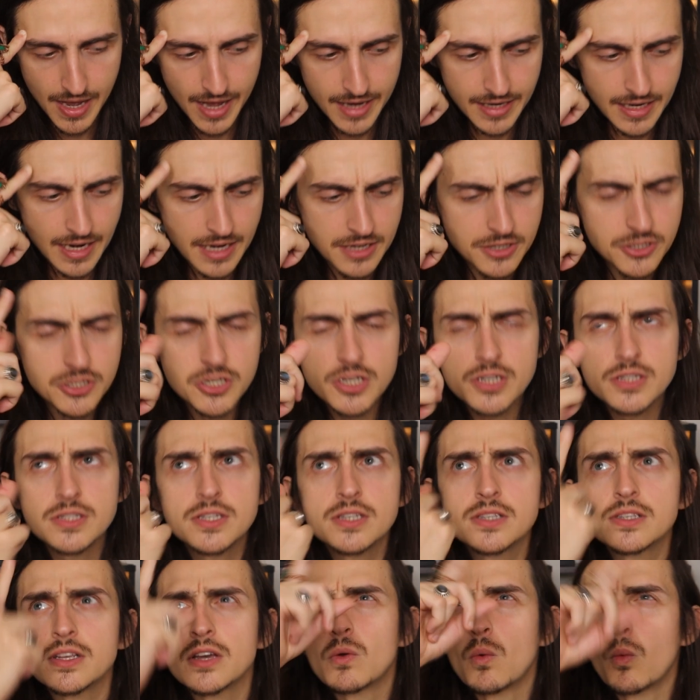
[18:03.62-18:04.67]
And, and just
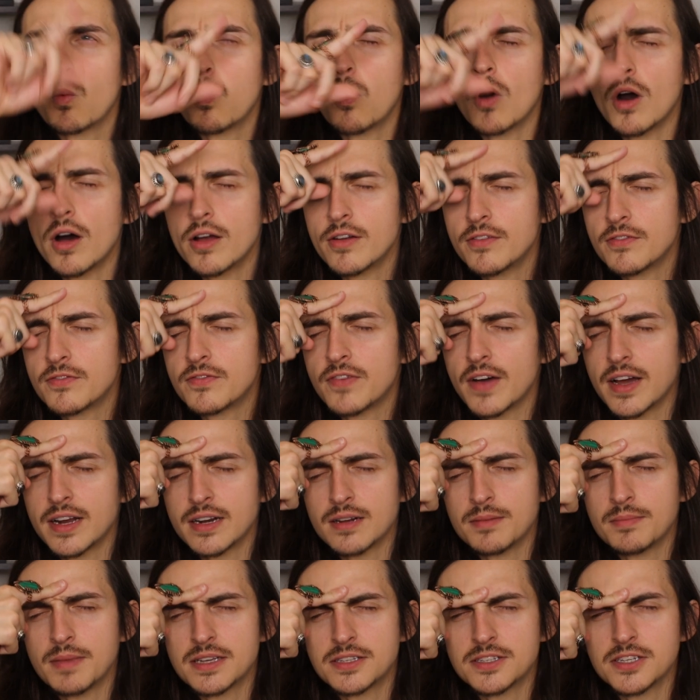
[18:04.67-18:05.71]
as like one
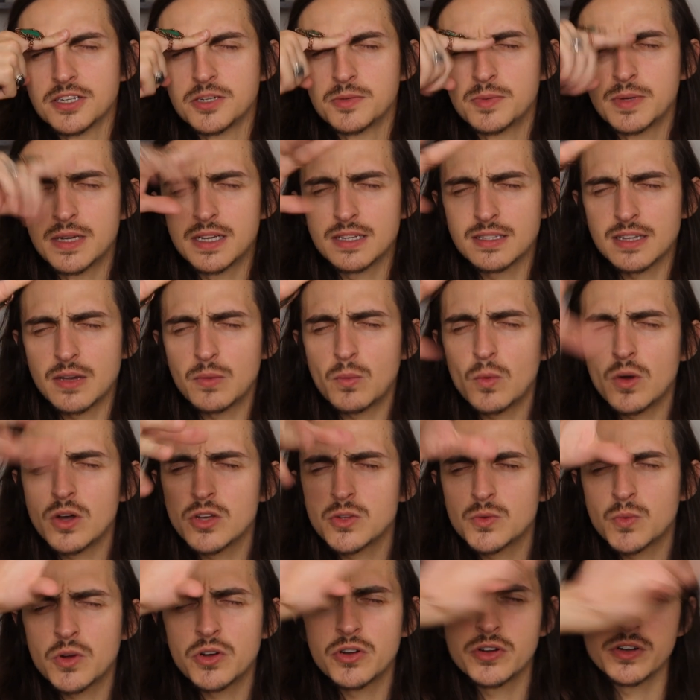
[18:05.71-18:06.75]
final message, because I
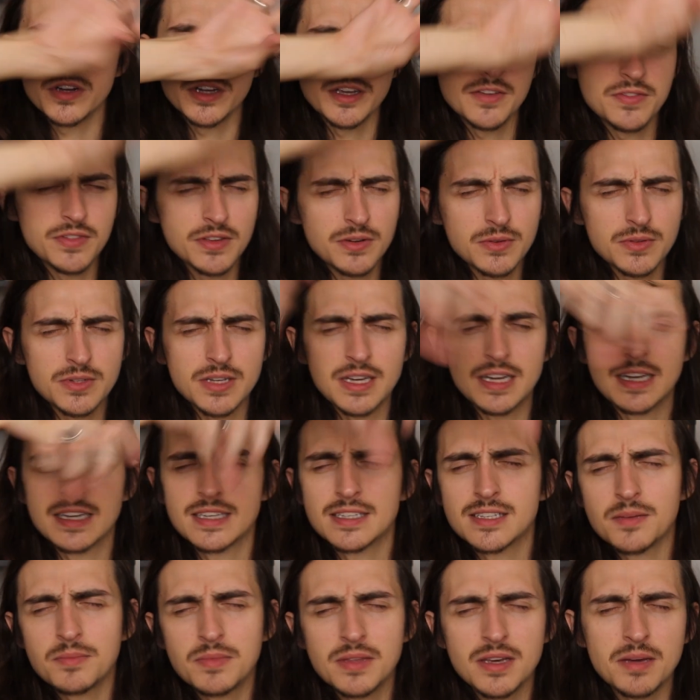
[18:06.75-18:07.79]
was wondering if there was like
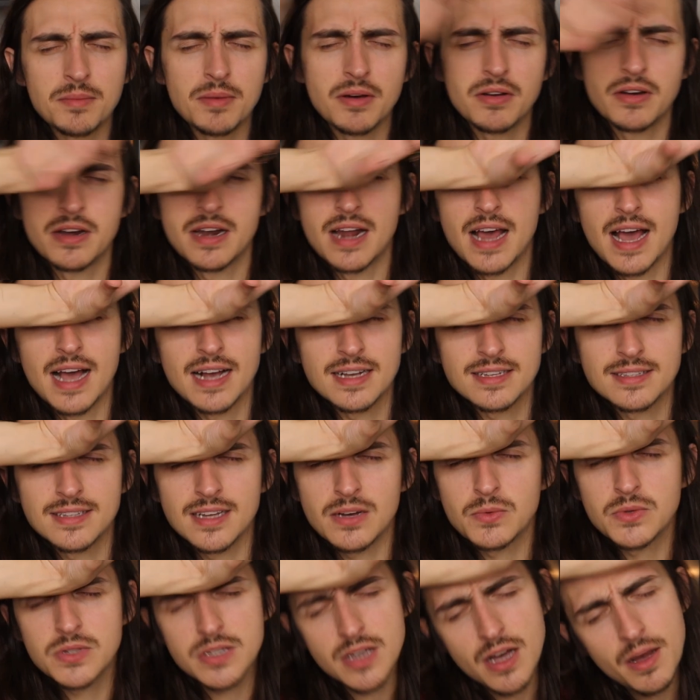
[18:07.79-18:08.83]
something about an ex
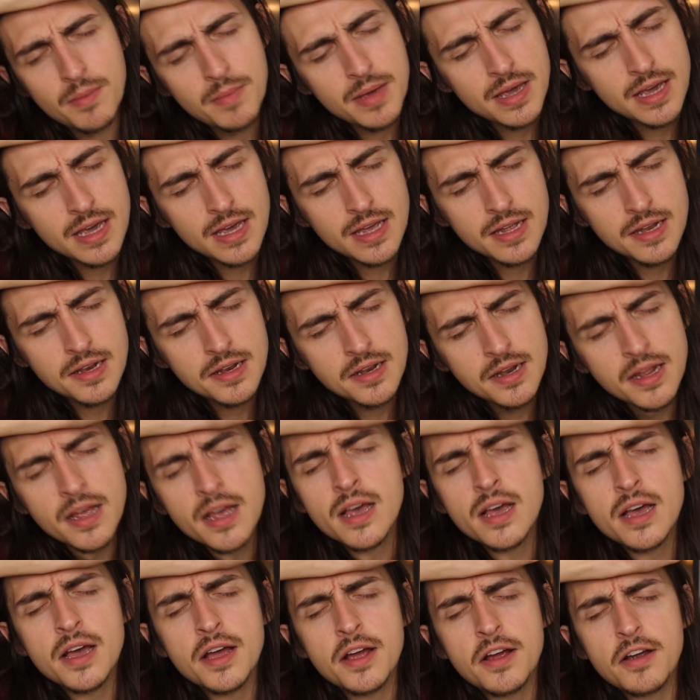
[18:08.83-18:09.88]
that was coming in,
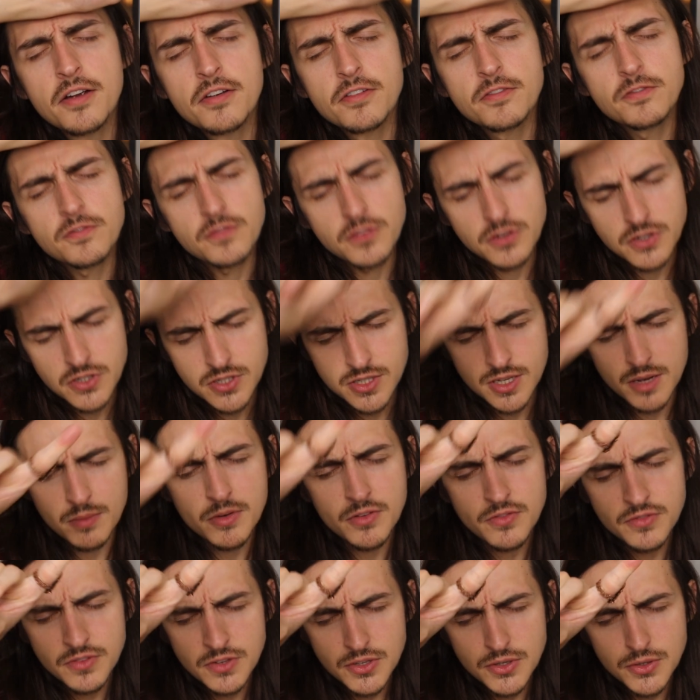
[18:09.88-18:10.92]
for some
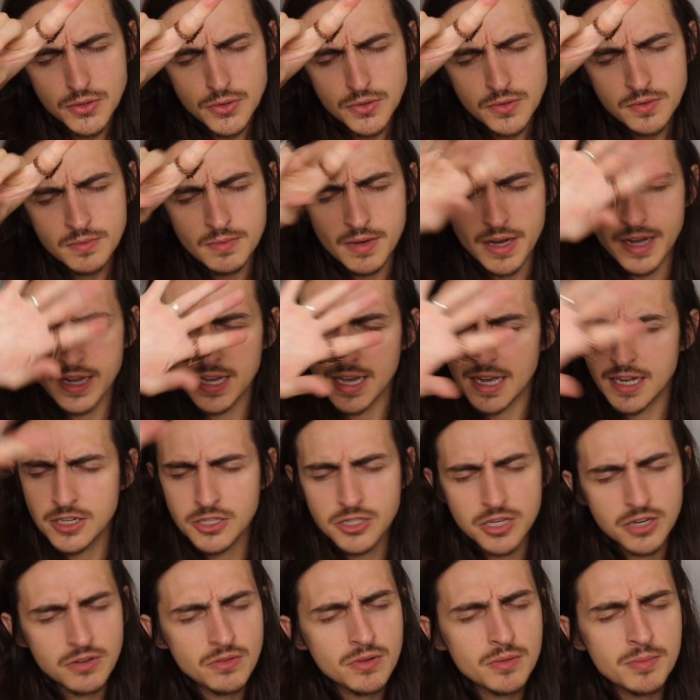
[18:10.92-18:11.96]
of you, again,
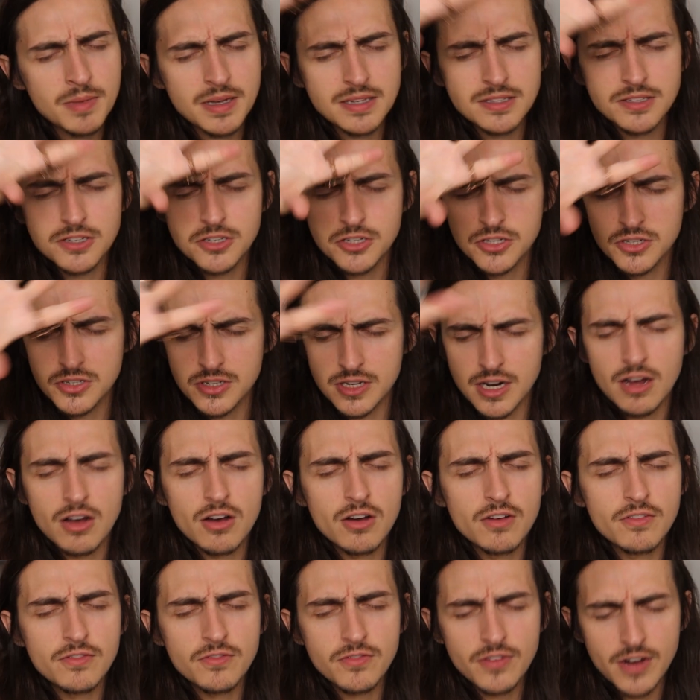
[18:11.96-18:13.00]
general messages,
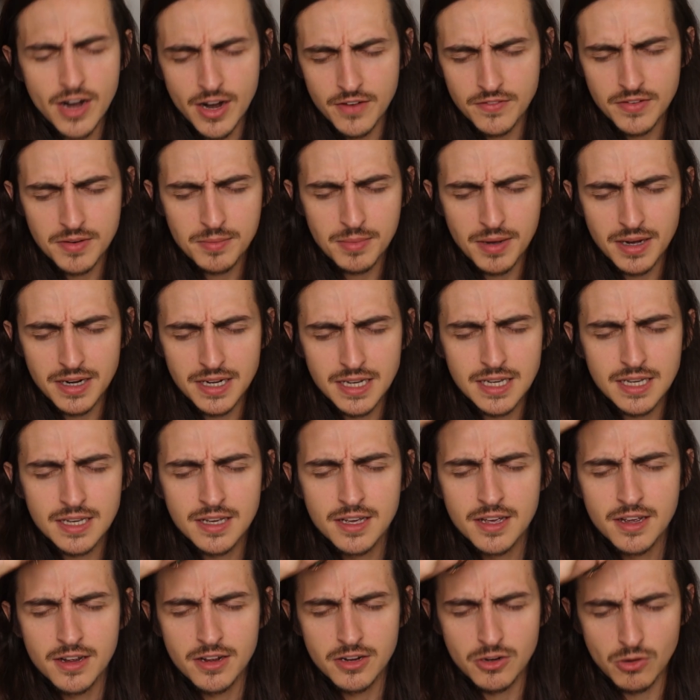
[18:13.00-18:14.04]
not for
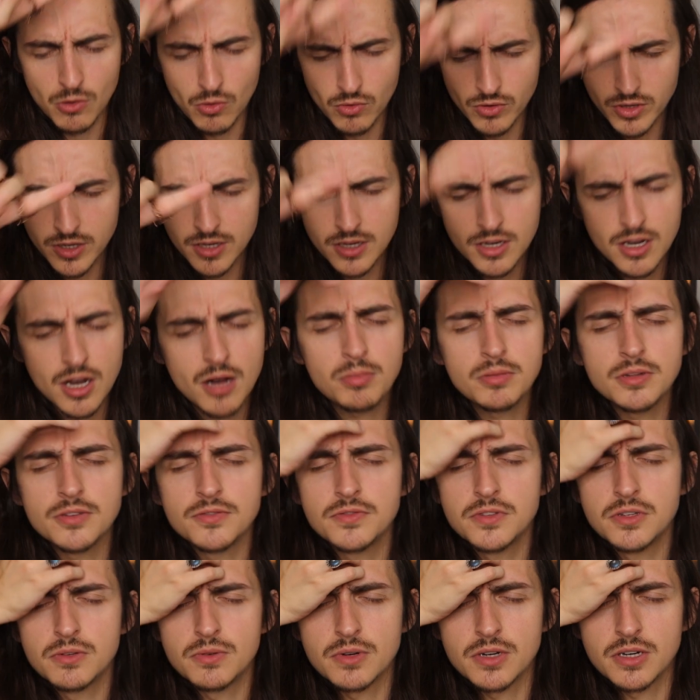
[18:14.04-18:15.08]
everybody. Only a couple
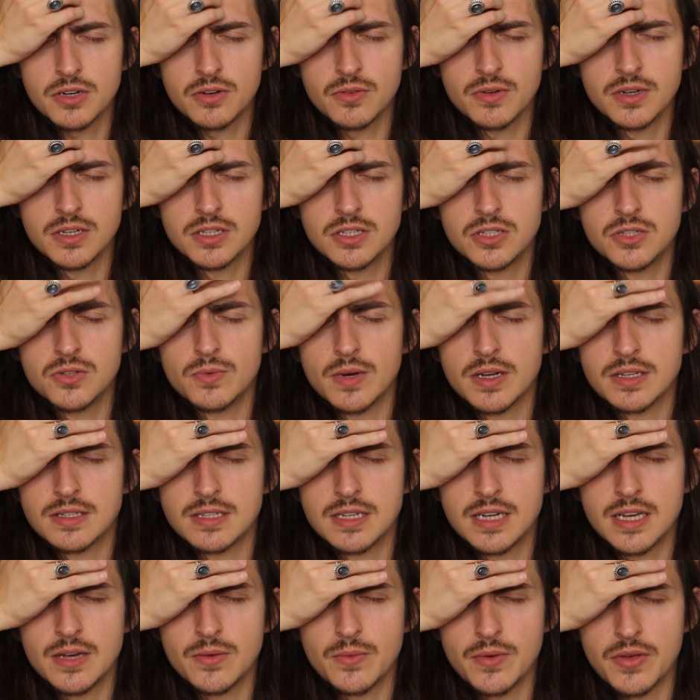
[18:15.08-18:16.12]
of you are going to
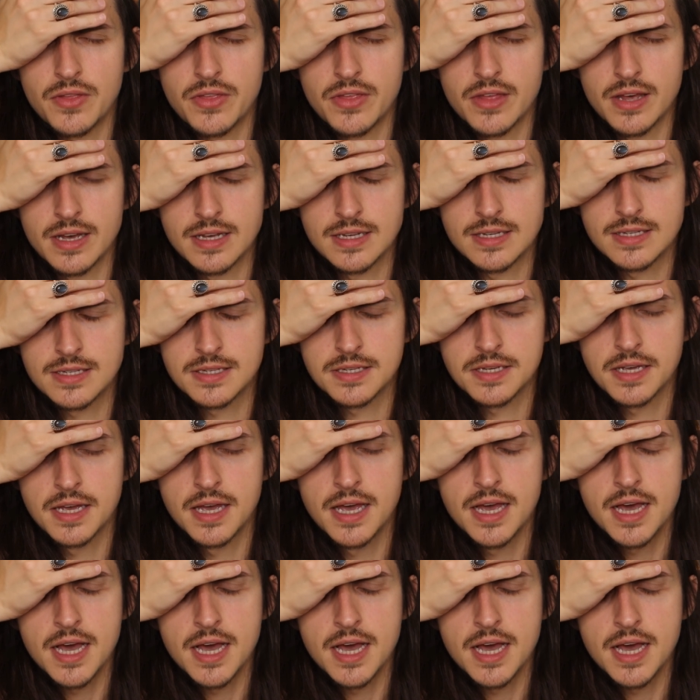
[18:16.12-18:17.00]
resonate with this.